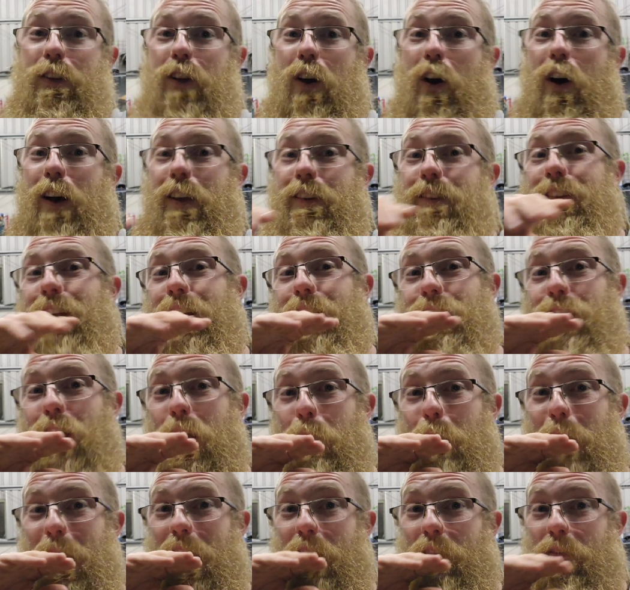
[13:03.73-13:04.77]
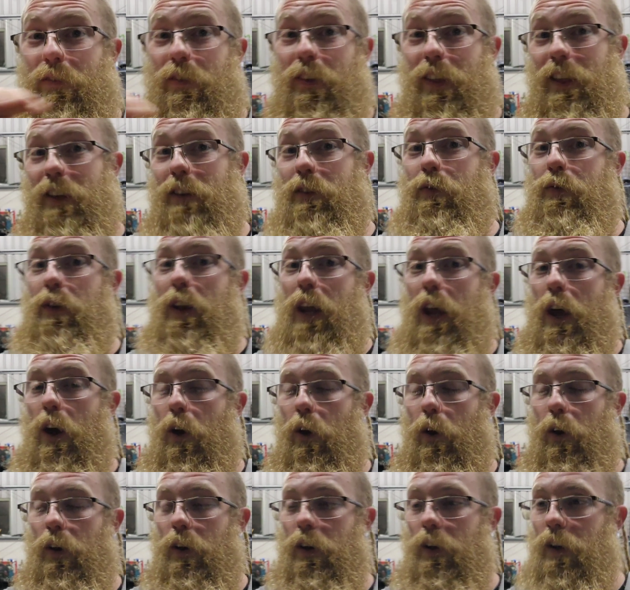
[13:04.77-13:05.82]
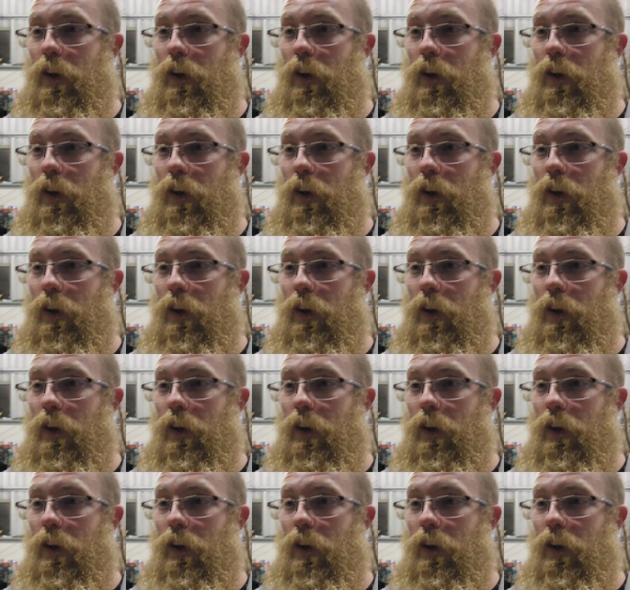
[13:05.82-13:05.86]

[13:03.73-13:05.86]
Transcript: guys, that's going to be it for this video.